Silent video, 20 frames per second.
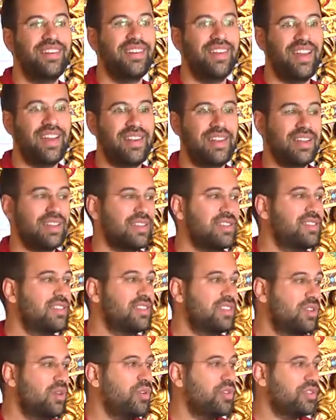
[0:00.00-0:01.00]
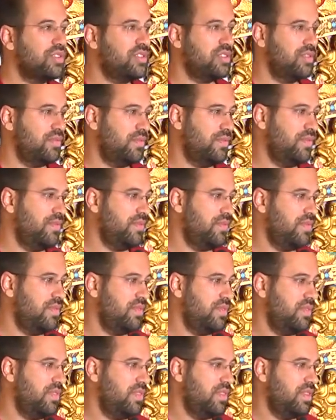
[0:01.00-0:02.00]
And like this it goes.
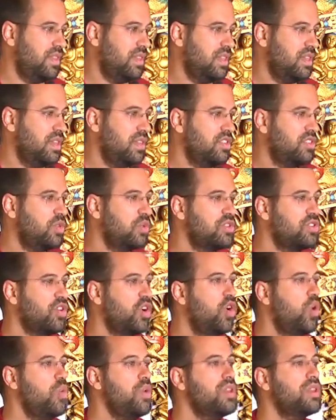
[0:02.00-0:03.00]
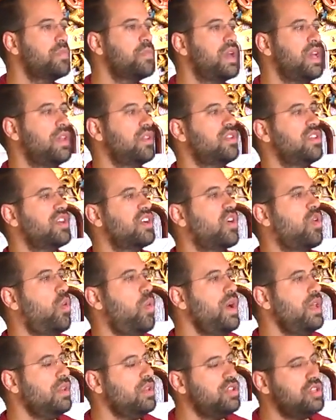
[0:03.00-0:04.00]
So it's always based on a
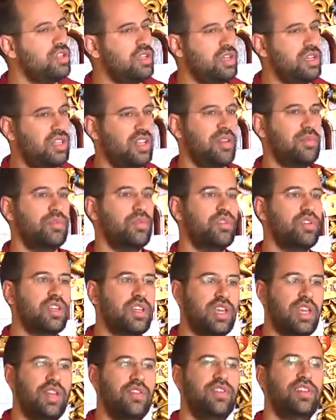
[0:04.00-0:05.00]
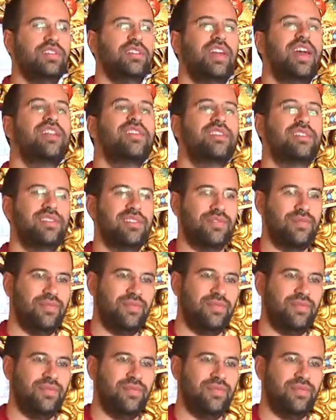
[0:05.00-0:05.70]
question, then Buddha gave his answer.